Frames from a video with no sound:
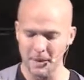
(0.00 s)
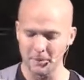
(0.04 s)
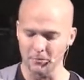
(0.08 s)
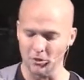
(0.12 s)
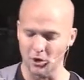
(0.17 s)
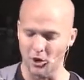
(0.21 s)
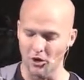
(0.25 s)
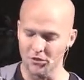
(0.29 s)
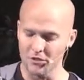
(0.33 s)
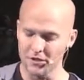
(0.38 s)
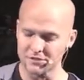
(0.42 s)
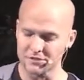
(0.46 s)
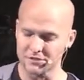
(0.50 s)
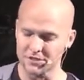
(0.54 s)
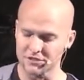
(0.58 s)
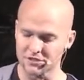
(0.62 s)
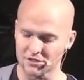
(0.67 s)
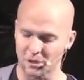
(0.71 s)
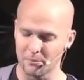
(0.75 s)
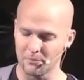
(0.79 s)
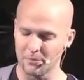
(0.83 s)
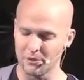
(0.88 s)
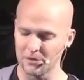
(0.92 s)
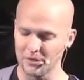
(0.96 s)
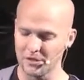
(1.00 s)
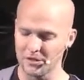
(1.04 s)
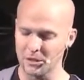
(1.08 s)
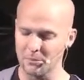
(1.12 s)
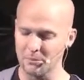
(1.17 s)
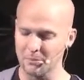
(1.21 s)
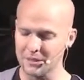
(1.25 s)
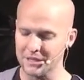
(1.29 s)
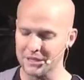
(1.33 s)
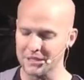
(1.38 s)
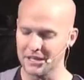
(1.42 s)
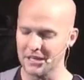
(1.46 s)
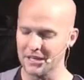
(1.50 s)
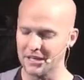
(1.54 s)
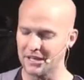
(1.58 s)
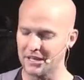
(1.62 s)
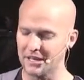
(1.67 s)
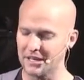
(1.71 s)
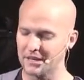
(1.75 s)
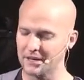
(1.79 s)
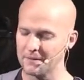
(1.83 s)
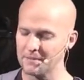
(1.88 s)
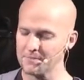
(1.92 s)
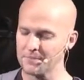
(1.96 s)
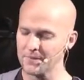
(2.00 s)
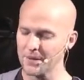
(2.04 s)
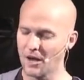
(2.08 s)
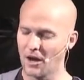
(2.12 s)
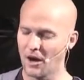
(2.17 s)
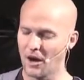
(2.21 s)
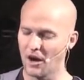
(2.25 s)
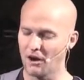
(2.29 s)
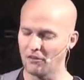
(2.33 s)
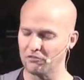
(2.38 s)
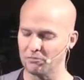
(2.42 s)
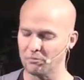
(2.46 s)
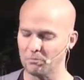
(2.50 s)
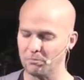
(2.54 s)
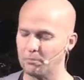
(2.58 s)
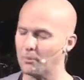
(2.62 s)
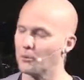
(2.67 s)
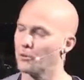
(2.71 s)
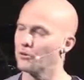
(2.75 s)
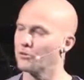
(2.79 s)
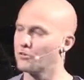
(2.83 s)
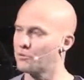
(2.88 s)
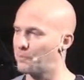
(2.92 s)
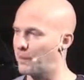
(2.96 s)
But all these things are merely the beginning of birth